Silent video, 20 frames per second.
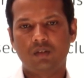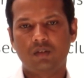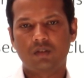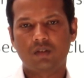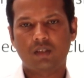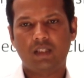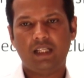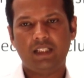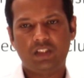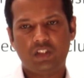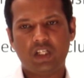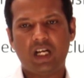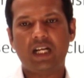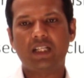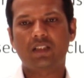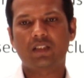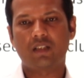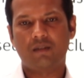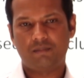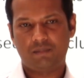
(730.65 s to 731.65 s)
So they charge
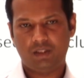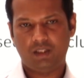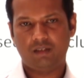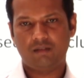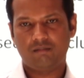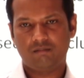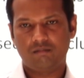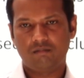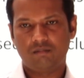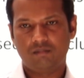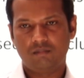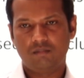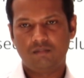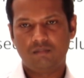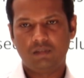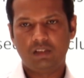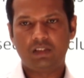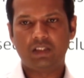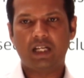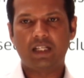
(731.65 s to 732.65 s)
something,
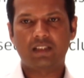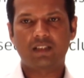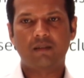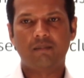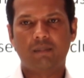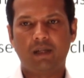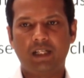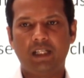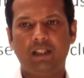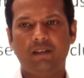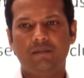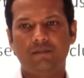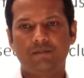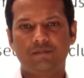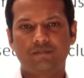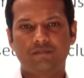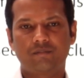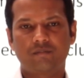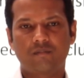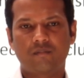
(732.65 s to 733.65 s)
they charge some money,
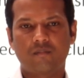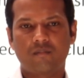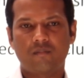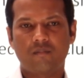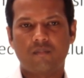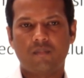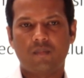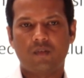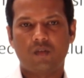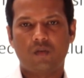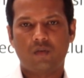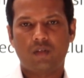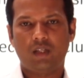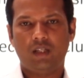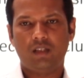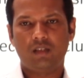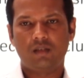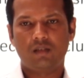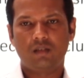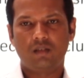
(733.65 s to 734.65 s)

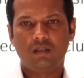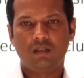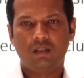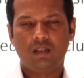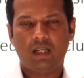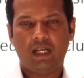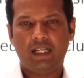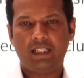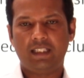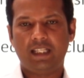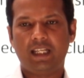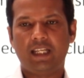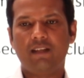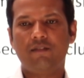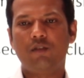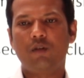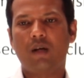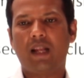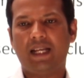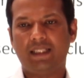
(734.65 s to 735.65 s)
okay, and they give
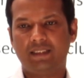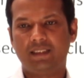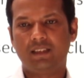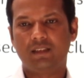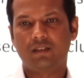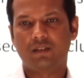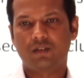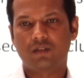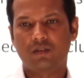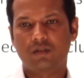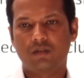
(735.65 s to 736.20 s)
you license